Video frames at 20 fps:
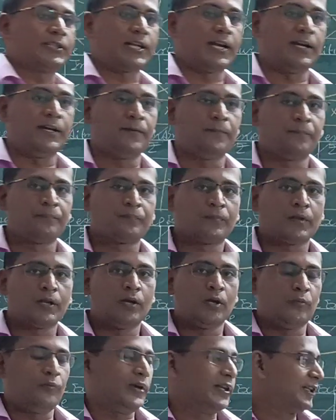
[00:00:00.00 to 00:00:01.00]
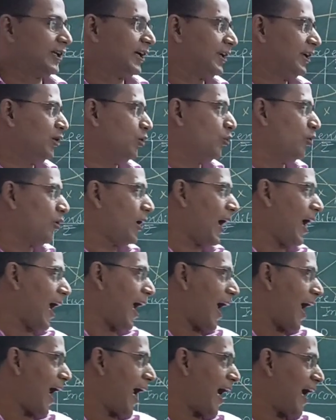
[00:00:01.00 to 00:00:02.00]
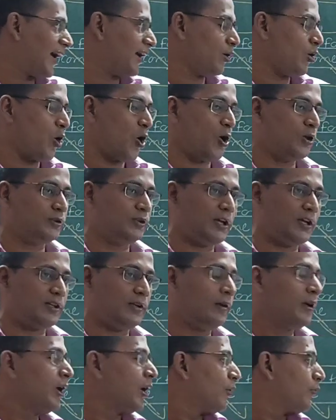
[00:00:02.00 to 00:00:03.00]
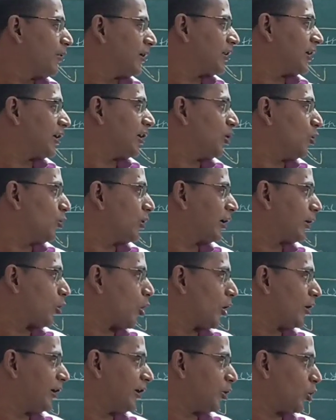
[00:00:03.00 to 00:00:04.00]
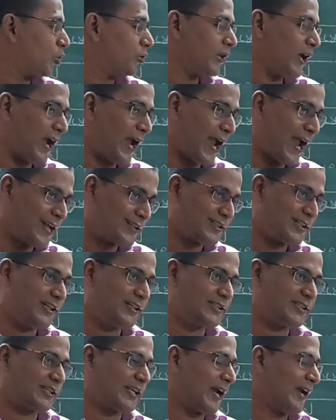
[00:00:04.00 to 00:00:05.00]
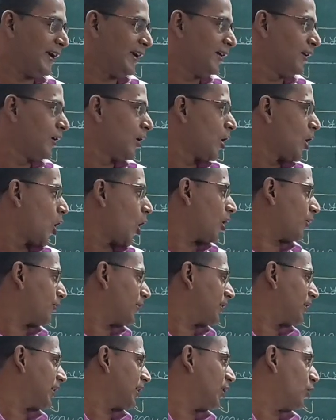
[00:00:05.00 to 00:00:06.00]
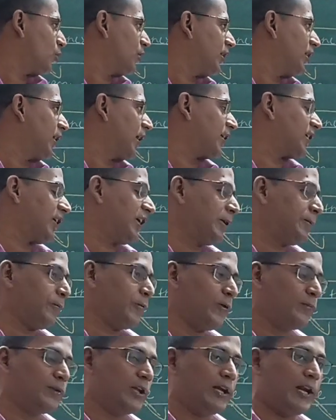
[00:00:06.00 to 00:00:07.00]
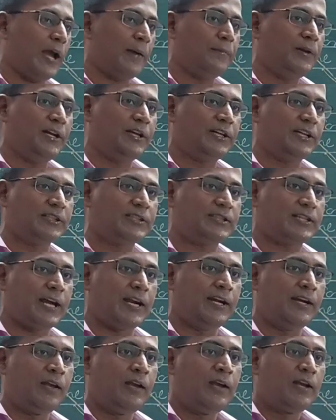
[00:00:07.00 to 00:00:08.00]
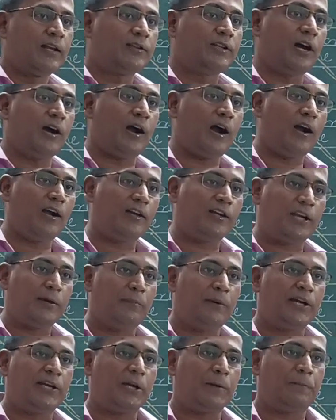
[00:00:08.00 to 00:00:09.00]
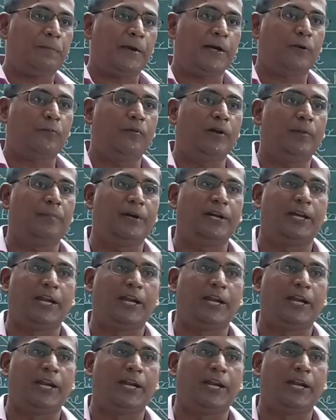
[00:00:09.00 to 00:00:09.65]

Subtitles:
side. Whether you record it on the asset side or whether you deduct it from the liability side, the ultimate effect will be